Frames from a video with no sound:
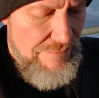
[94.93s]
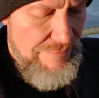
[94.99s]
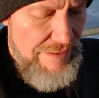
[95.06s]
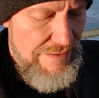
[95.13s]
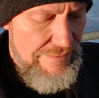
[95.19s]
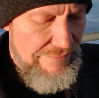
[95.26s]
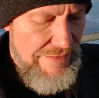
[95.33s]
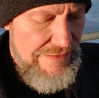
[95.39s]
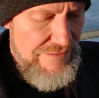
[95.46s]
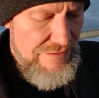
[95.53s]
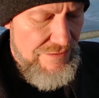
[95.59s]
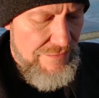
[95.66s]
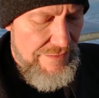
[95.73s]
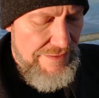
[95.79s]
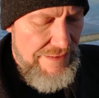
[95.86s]
part of that
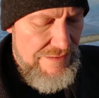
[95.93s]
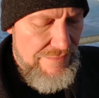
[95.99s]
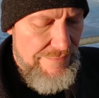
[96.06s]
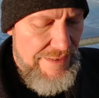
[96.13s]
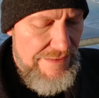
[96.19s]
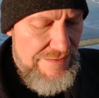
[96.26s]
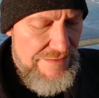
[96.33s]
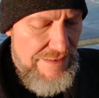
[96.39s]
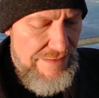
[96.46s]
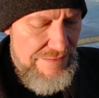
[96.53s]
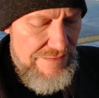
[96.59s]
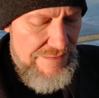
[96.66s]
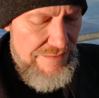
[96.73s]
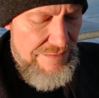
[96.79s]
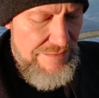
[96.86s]
story doesn't make
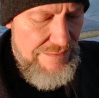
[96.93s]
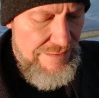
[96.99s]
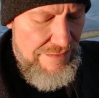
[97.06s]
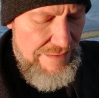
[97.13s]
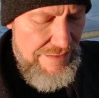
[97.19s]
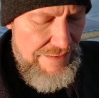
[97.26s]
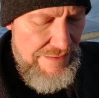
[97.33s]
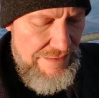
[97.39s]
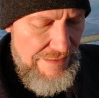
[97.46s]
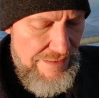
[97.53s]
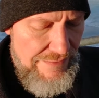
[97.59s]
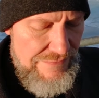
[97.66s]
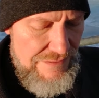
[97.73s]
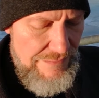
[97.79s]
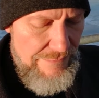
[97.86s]
sense.
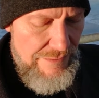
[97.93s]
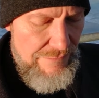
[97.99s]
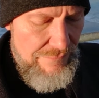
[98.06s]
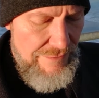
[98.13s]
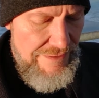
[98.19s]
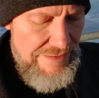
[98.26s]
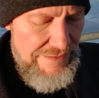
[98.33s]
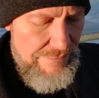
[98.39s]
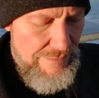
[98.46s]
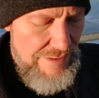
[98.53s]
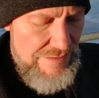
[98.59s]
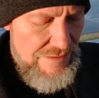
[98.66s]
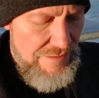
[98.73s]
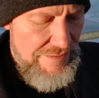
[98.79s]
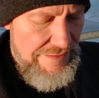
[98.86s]
If someone really
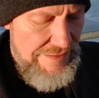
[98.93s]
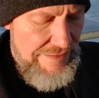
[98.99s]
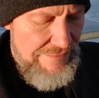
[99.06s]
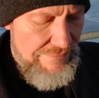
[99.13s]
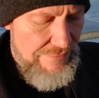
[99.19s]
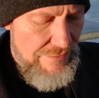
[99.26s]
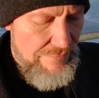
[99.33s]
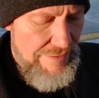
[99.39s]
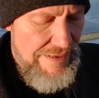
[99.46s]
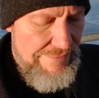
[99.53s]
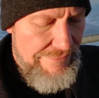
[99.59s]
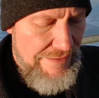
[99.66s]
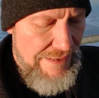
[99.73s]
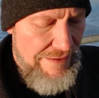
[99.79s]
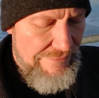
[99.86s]
was looking for the
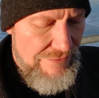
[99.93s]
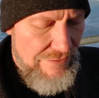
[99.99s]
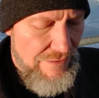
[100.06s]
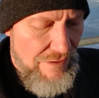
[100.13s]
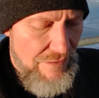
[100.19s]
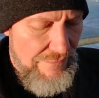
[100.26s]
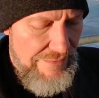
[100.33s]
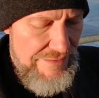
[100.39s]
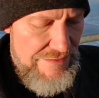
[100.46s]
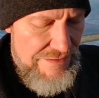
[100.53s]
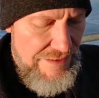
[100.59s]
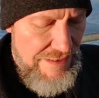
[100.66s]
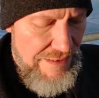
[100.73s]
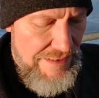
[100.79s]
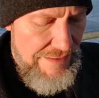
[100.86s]
Raven after all this
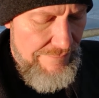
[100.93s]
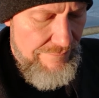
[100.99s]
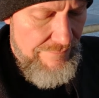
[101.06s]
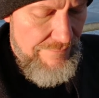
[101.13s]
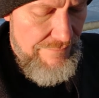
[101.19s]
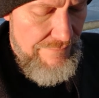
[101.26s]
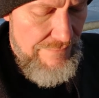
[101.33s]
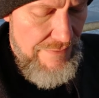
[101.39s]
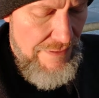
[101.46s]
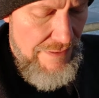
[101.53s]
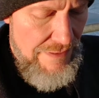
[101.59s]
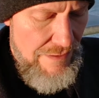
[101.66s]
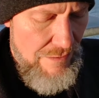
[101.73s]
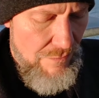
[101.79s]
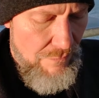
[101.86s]

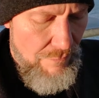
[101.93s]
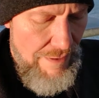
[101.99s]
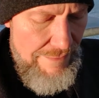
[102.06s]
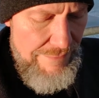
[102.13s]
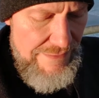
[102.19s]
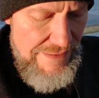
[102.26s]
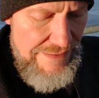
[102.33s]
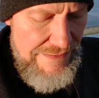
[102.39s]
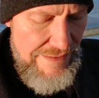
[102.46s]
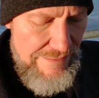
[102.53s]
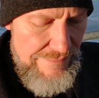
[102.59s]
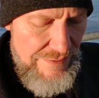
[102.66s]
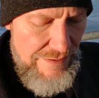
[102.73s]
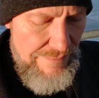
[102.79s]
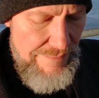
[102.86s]
time, why would they
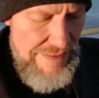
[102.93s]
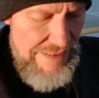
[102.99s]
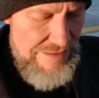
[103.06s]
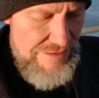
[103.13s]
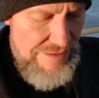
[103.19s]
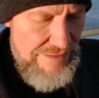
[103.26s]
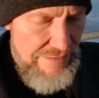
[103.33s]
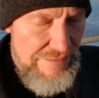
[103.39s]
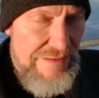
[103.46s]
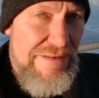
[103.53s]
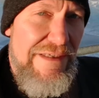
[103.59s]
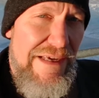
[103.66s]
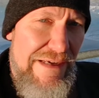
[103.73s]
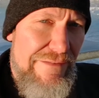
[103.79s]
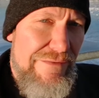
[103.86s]
come to the Mage Guild
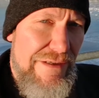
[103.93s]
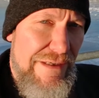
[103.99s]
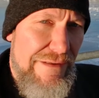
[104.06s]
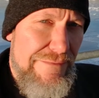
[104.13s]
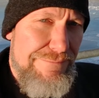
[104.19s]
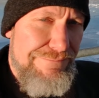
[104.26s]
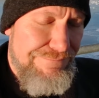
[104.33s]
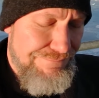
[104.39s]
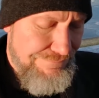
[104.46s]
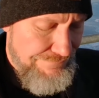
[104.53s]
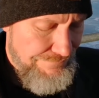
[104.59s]
in Cave Town?